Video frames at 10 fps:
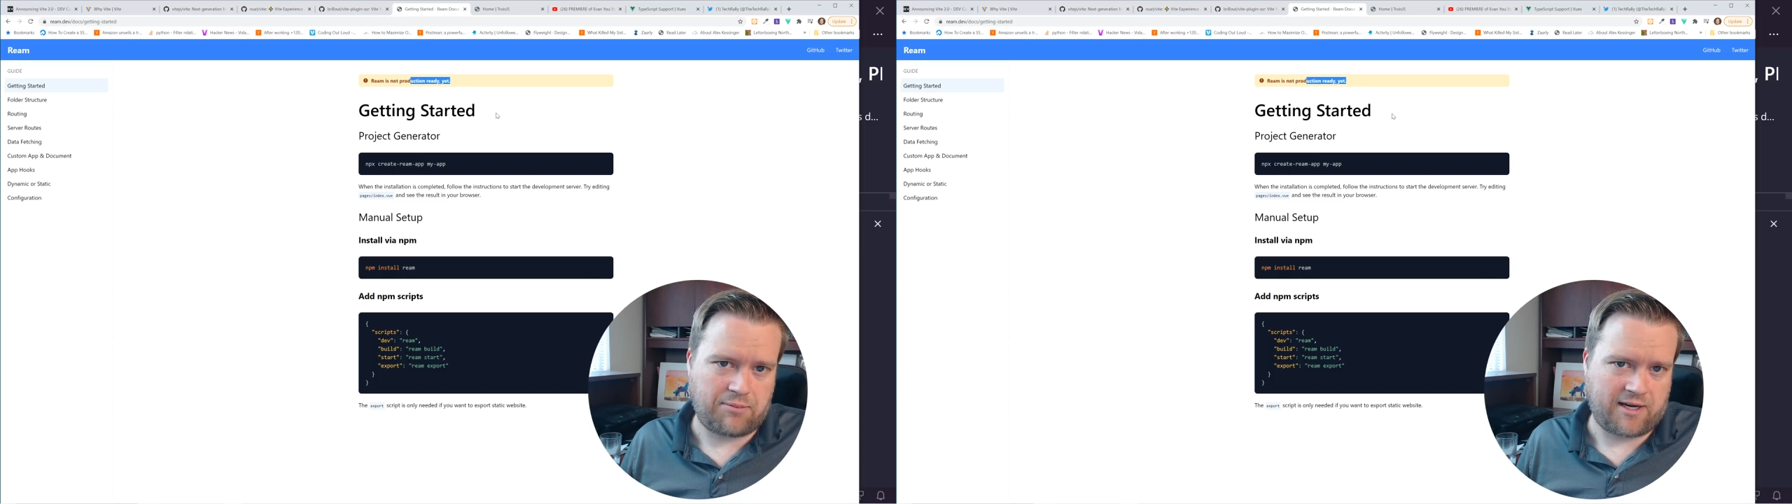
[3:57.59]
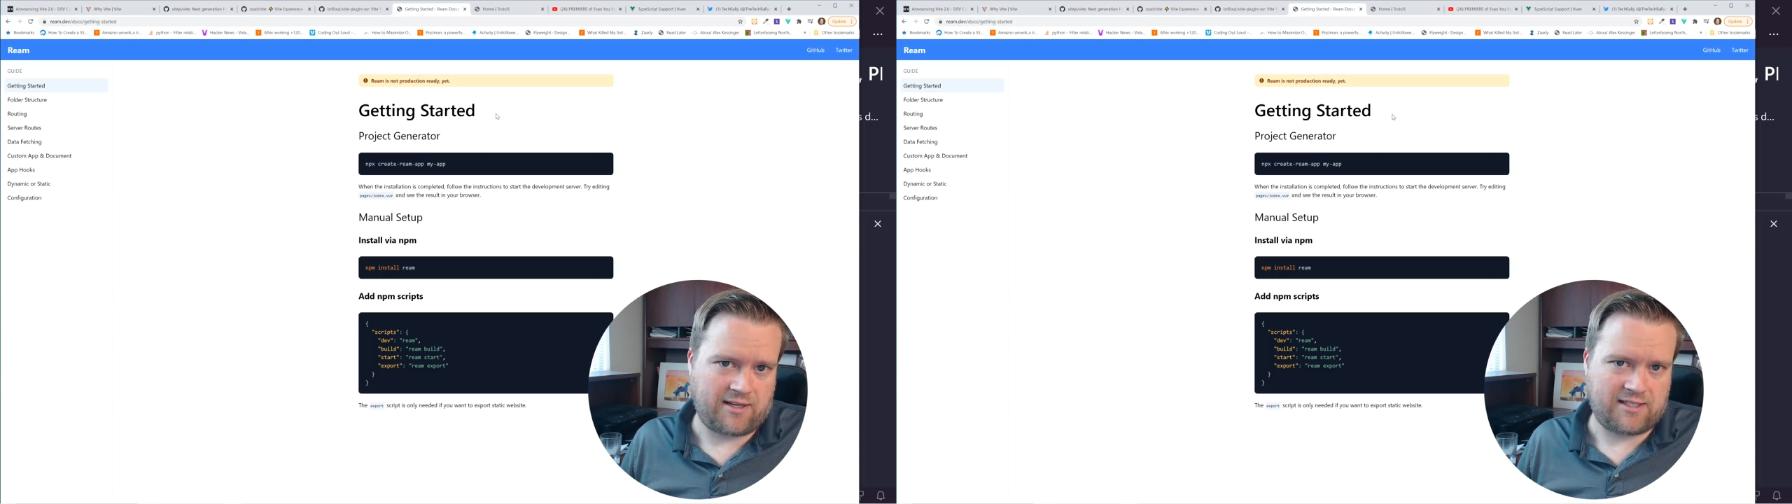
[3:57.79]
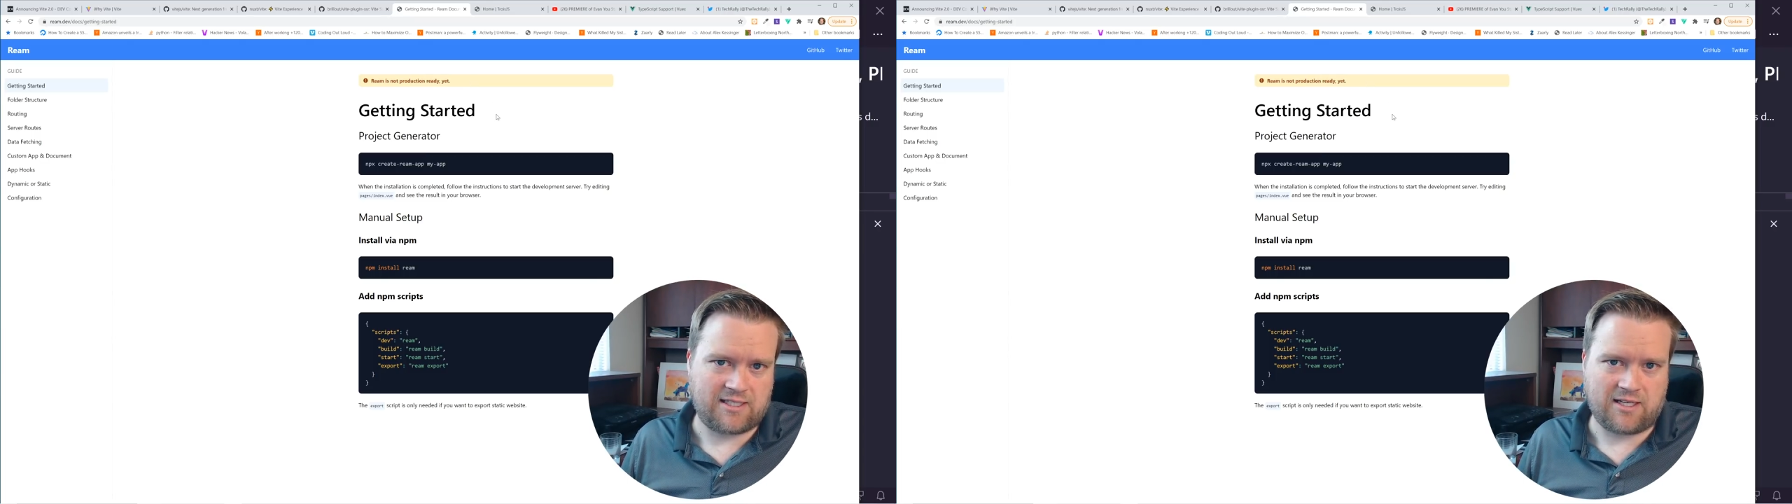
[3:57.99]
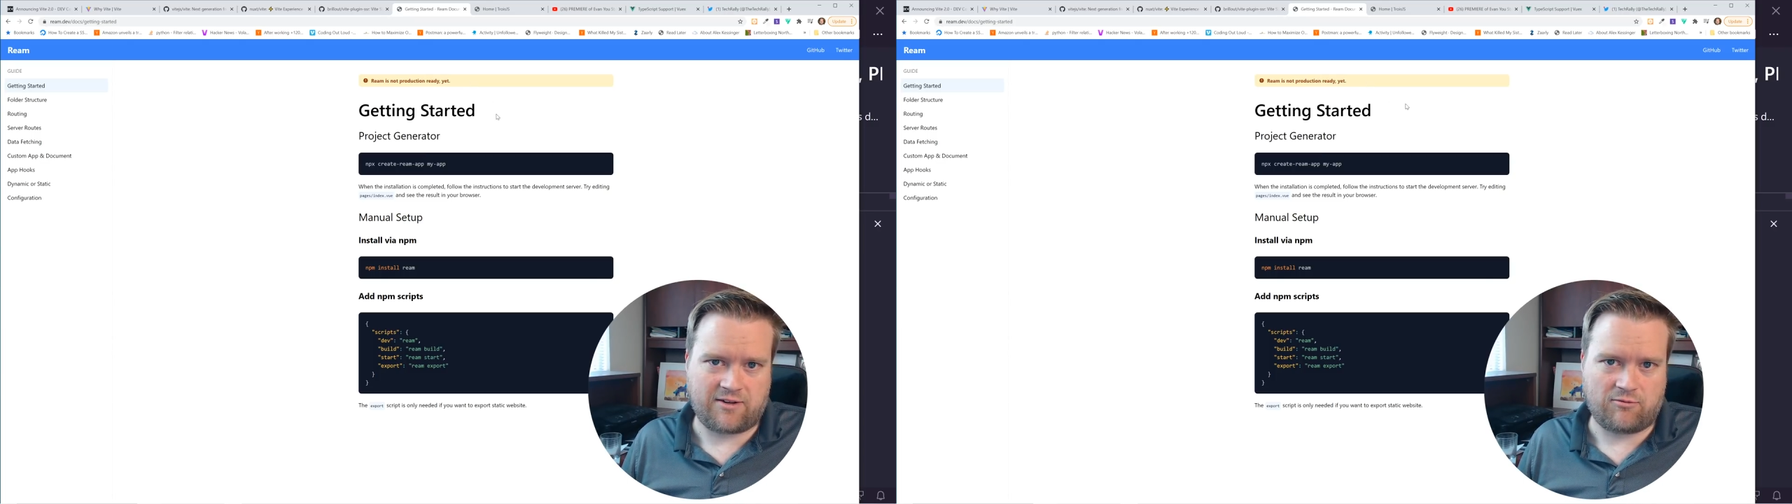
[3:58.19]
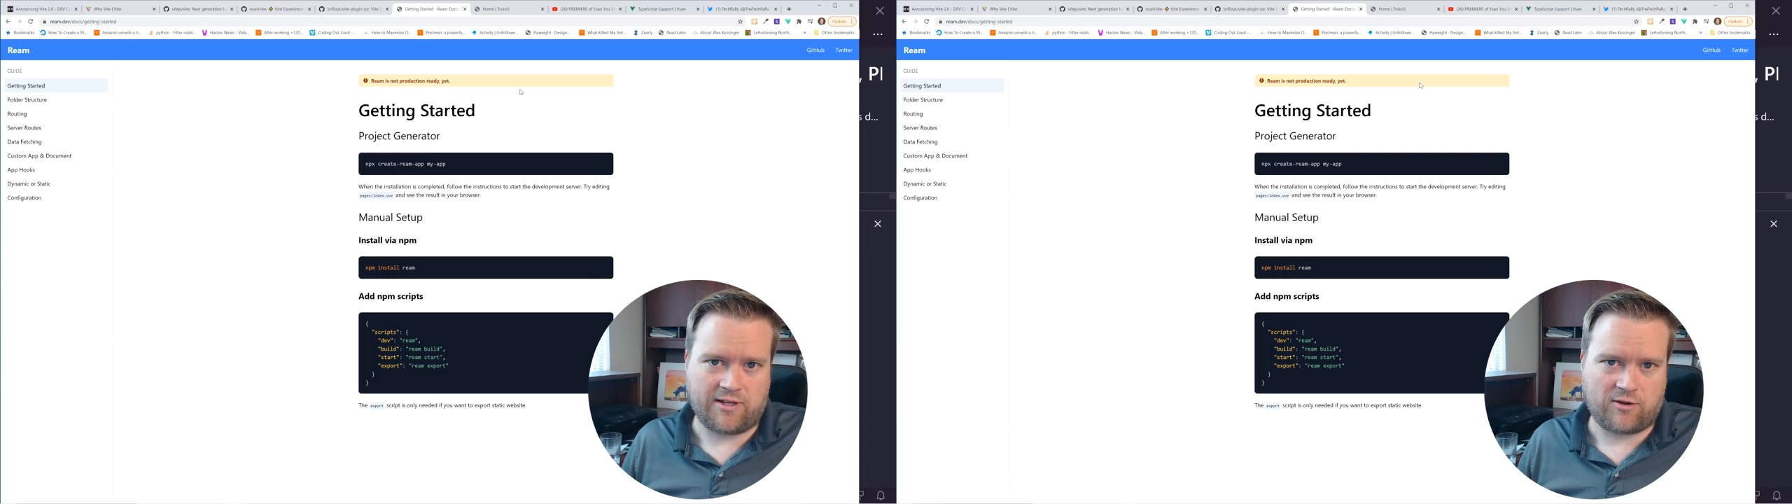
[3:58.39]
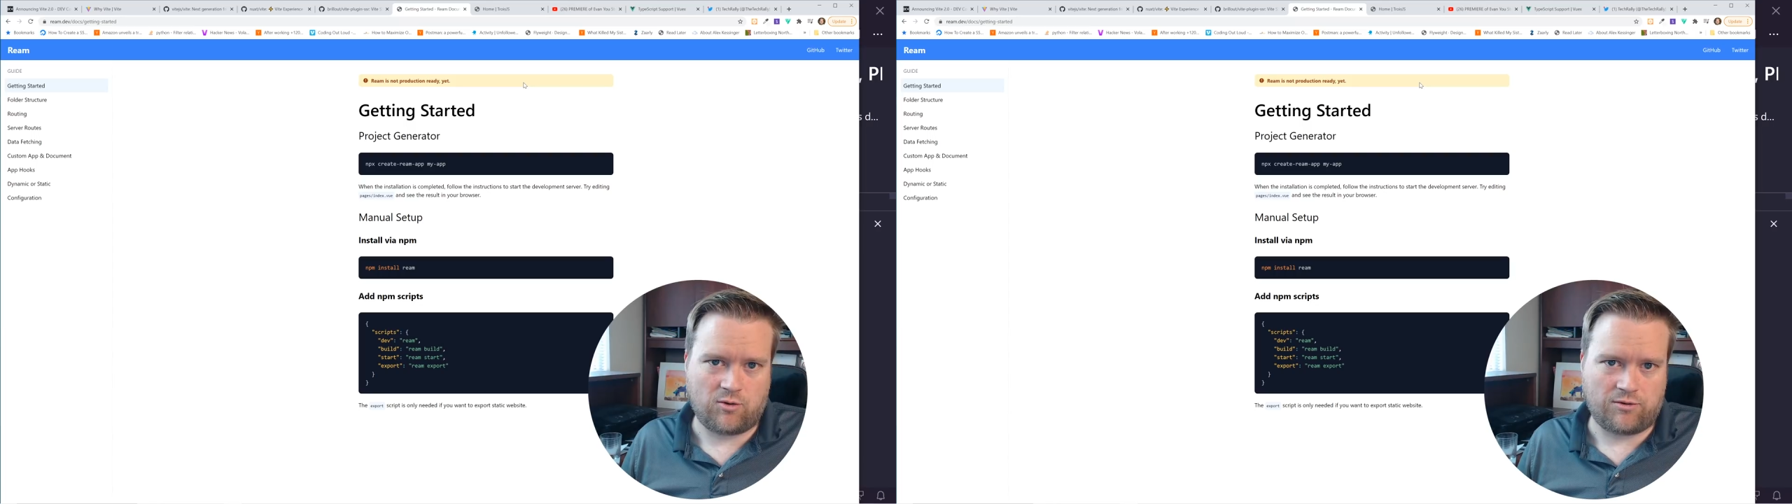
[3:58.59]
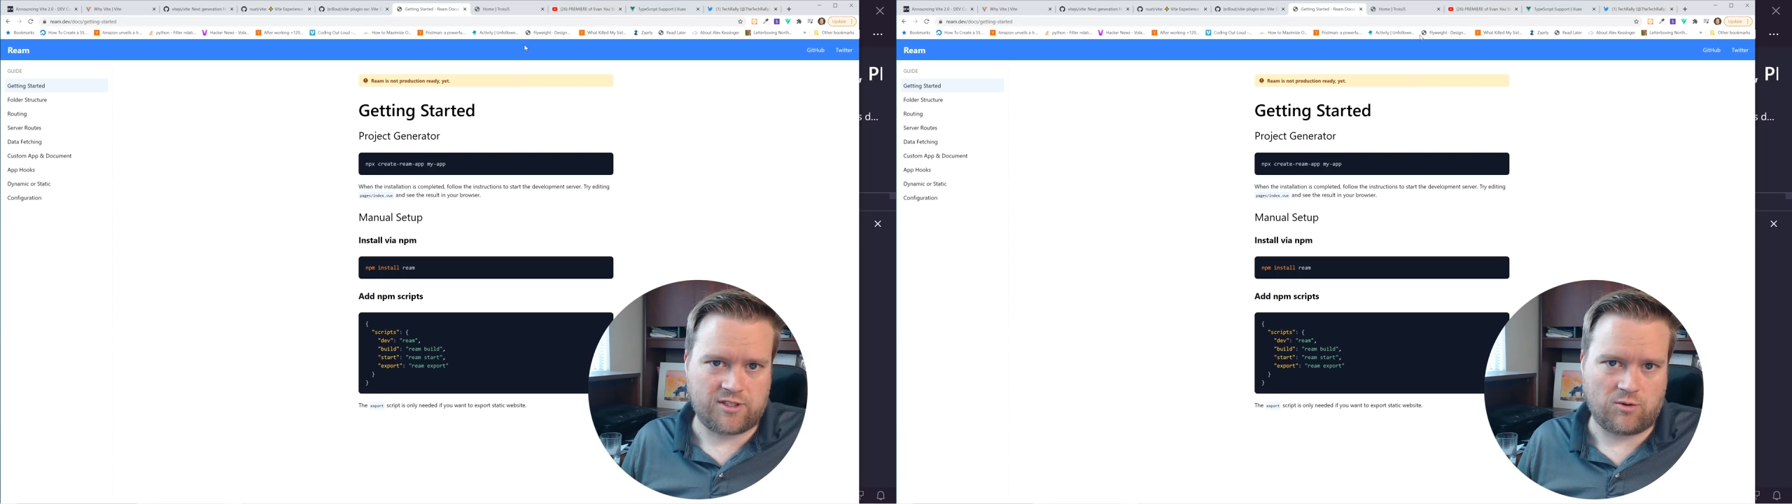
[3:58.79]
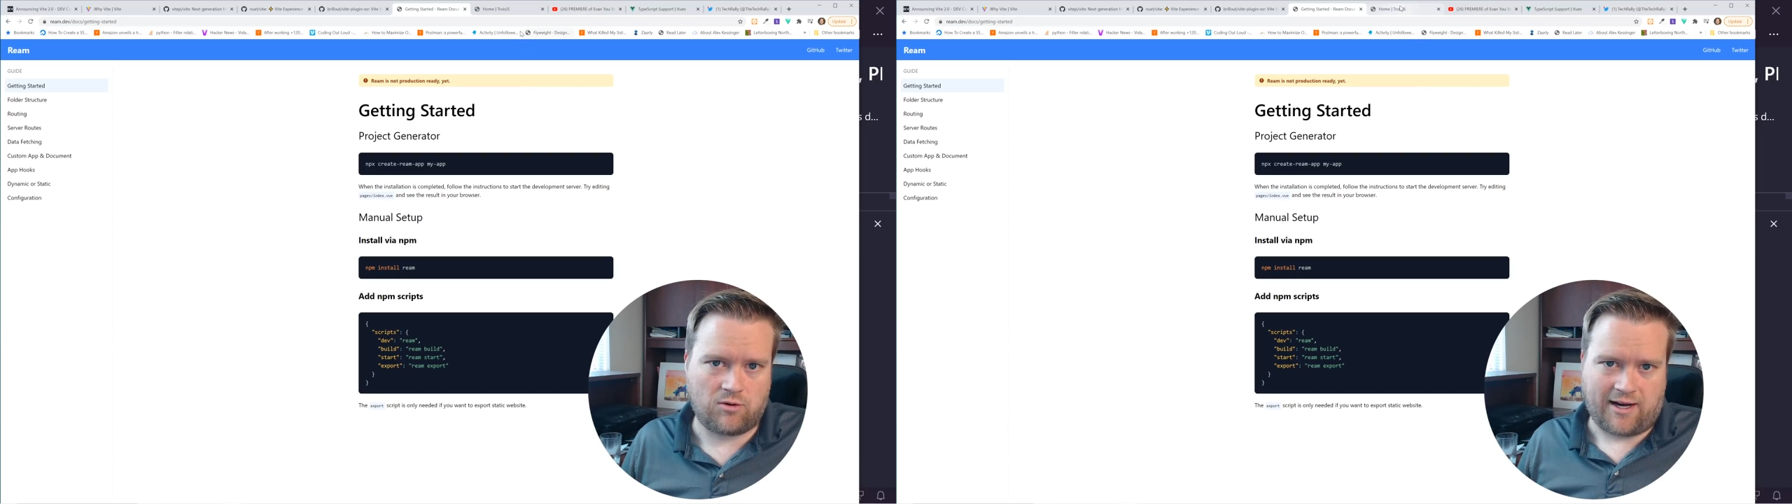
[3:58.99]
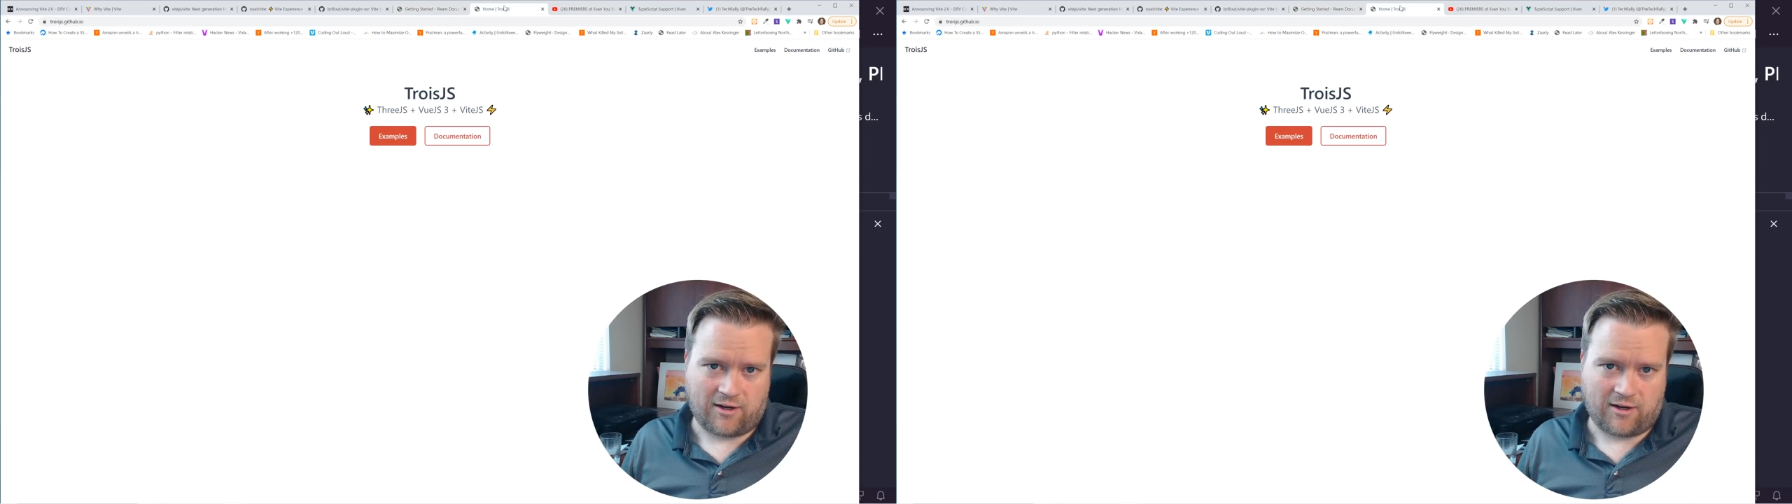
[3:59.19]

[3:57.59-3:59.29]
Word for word: but it's another really cool tool.